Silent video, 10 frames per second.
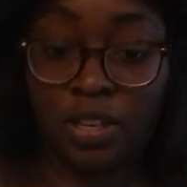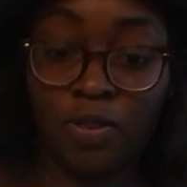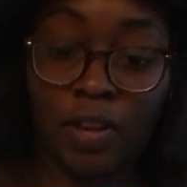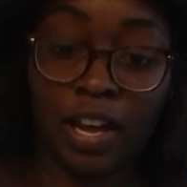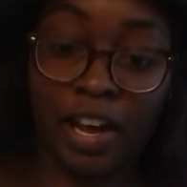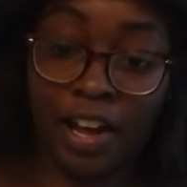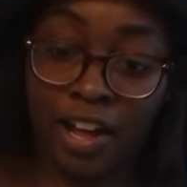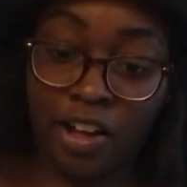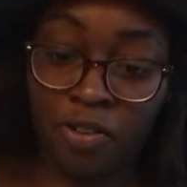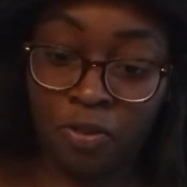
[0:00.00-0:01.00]
We
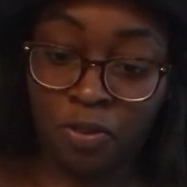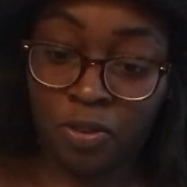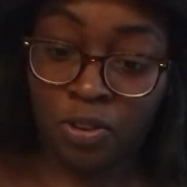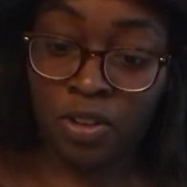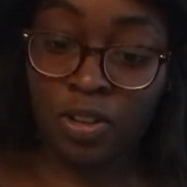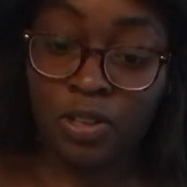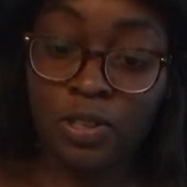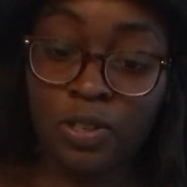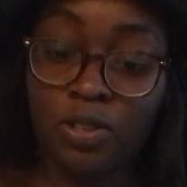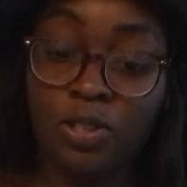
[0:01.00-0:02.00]
have
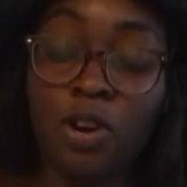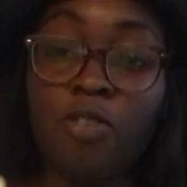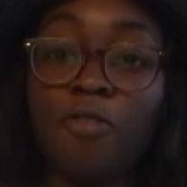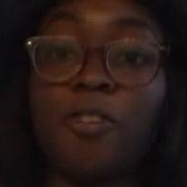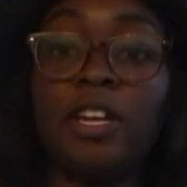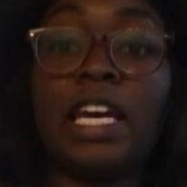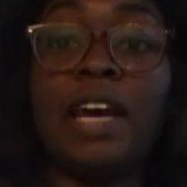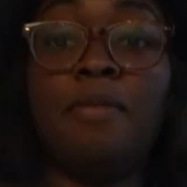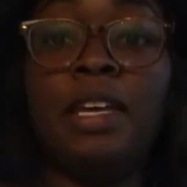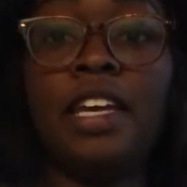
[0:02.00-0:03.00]
Don't
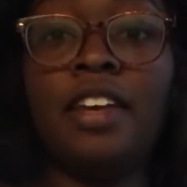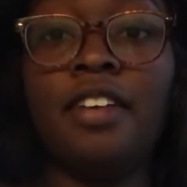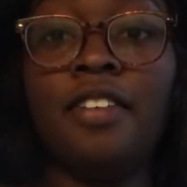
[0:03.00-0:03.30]
Forget Me.